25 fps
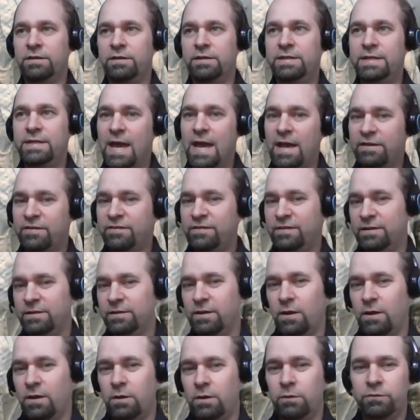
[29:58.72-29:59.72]
yes and
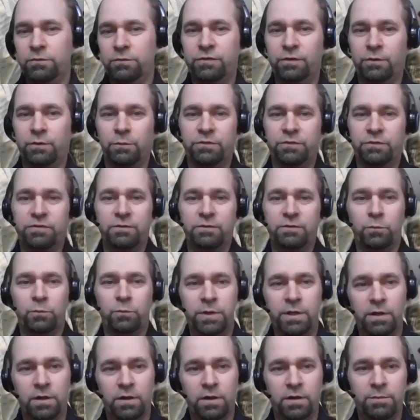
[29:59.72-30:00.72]
no. So it wasn't
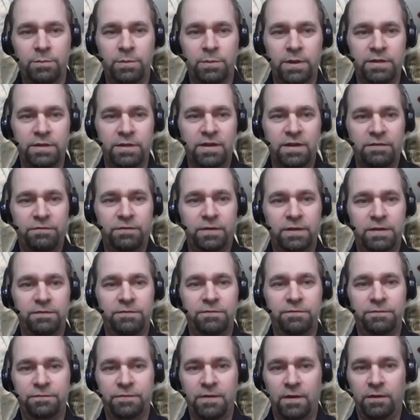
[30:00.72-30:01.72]
weird, but it definitely
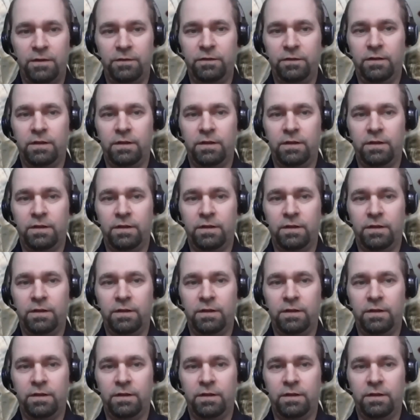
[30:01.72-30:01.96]
felt